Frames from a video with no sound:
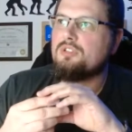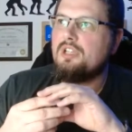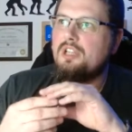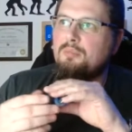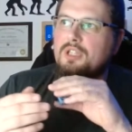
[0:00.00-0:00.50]

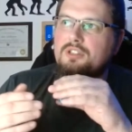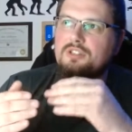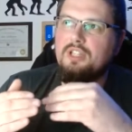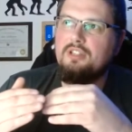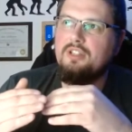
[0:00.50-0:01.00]
limits
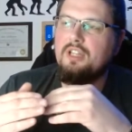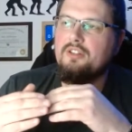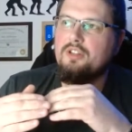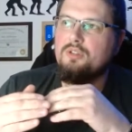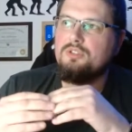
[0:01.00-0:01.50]
and
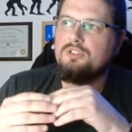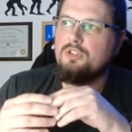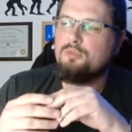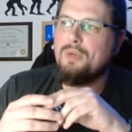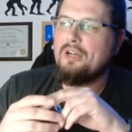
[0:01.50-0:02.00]
those
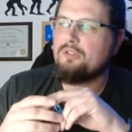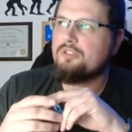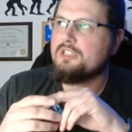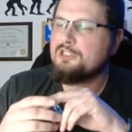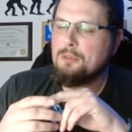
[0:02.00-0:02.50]

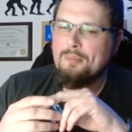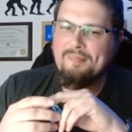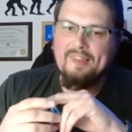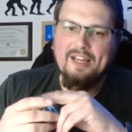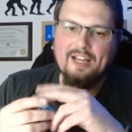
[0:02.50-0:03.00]
boundaries,
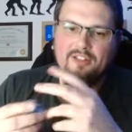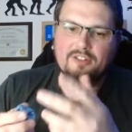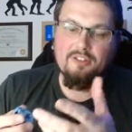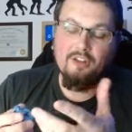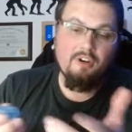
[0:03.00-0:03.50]

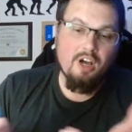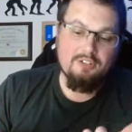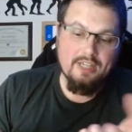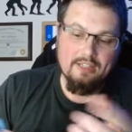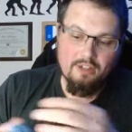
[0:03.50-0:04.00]
and there are
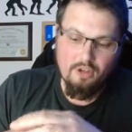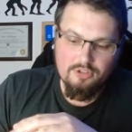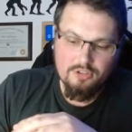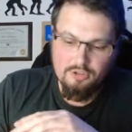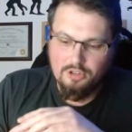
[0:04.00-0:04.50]

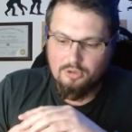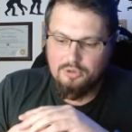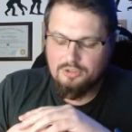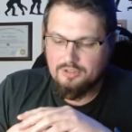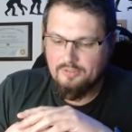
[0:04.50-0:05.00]
technological
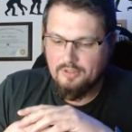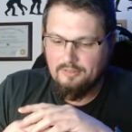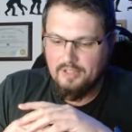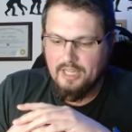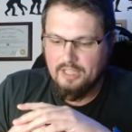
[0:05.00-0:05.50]
solutions
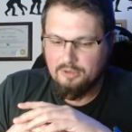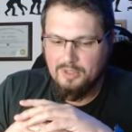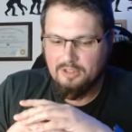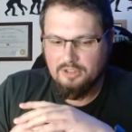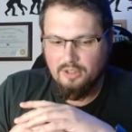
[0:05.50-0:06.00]
for that as
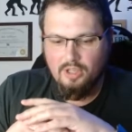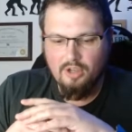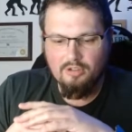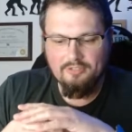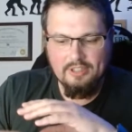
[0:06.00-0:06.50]
well. So a
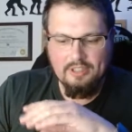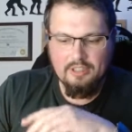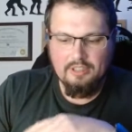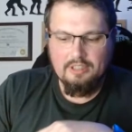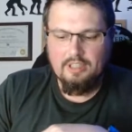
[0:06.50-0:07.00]

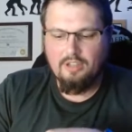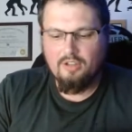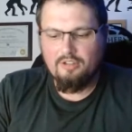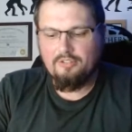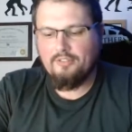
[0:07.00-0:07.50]

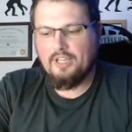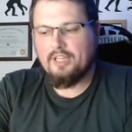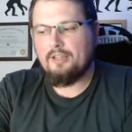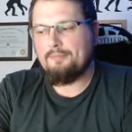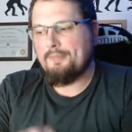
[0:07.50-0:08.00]
lot of
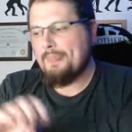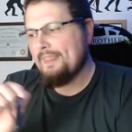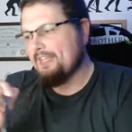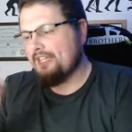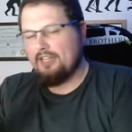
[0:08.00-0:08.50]

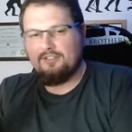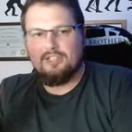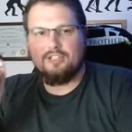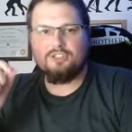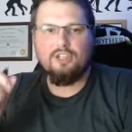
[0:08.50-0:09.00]
the
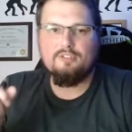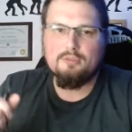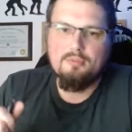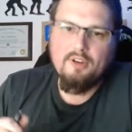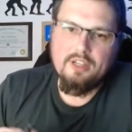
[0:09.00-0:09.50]
internet service
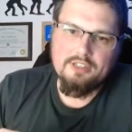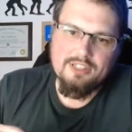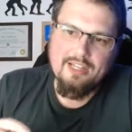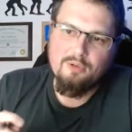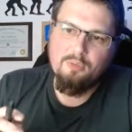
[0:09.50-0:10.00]
providers
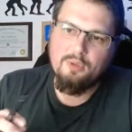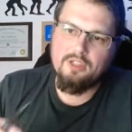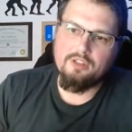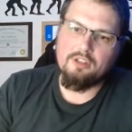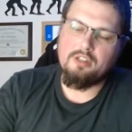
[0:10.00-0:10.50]
now
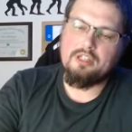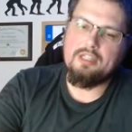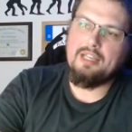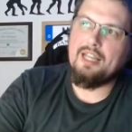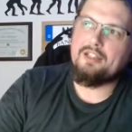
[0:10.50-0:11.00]
will
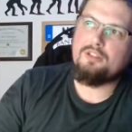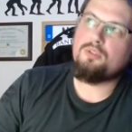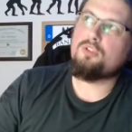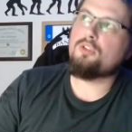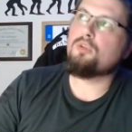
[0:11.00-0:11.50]
let you
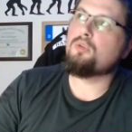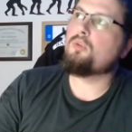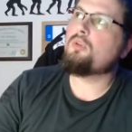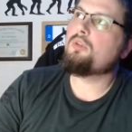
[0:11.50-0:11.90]
do